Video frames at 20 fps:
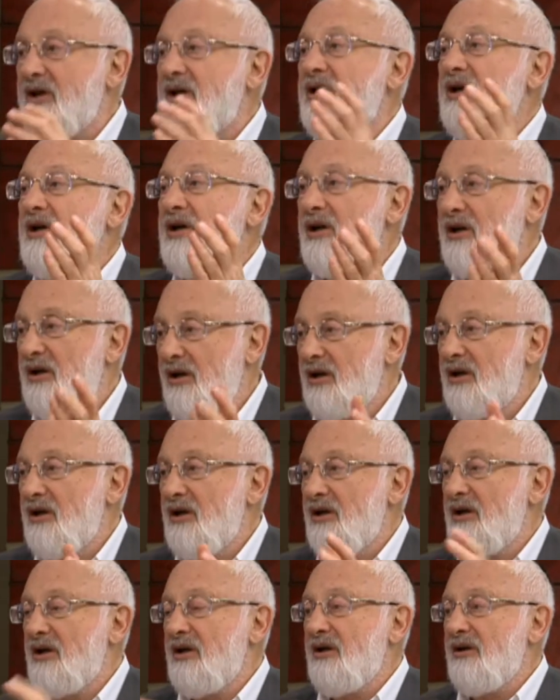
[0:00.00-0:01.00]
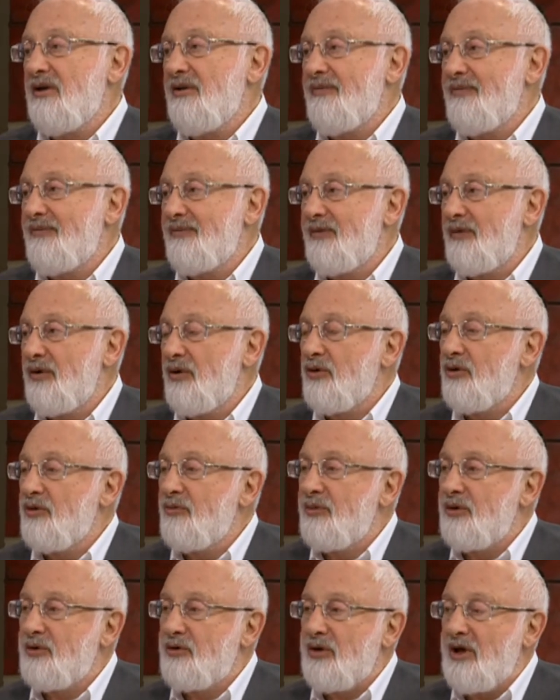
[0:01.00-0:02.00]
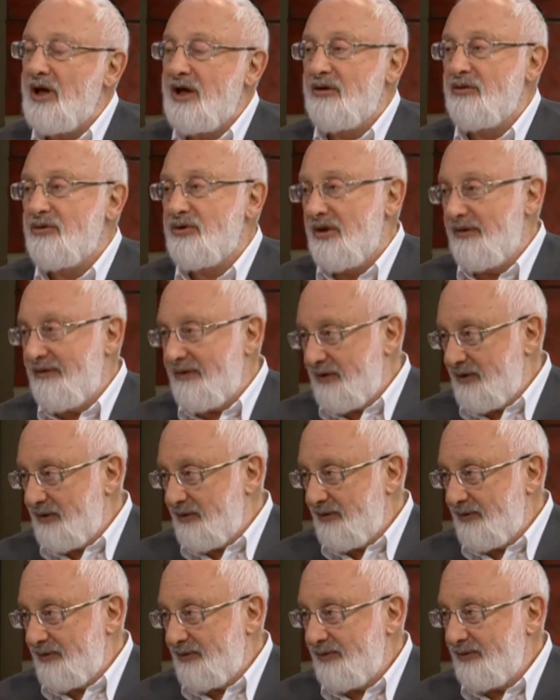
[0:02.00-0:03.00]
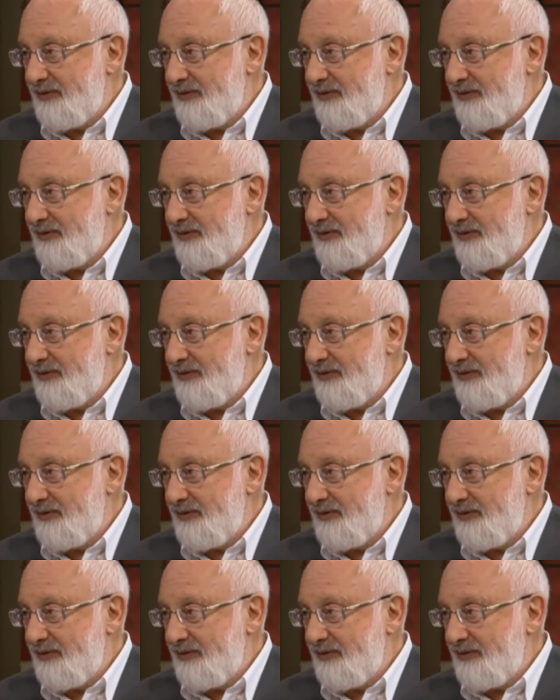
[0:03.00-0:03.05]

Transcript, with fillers: concede our ego to each other and connect this way